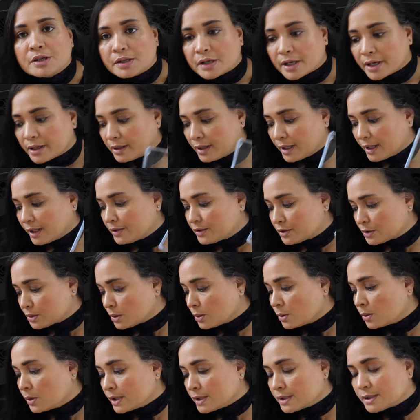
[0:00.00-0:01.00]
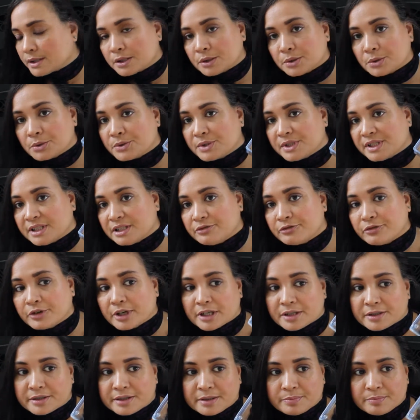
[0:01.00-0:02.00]
I like to go into those
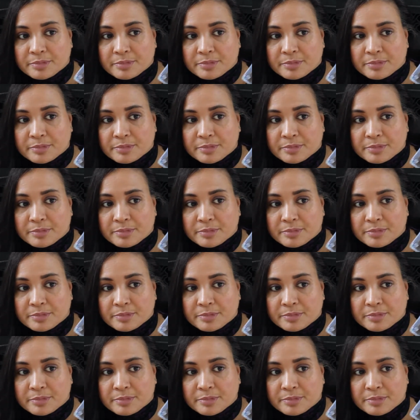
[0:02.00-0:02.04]
events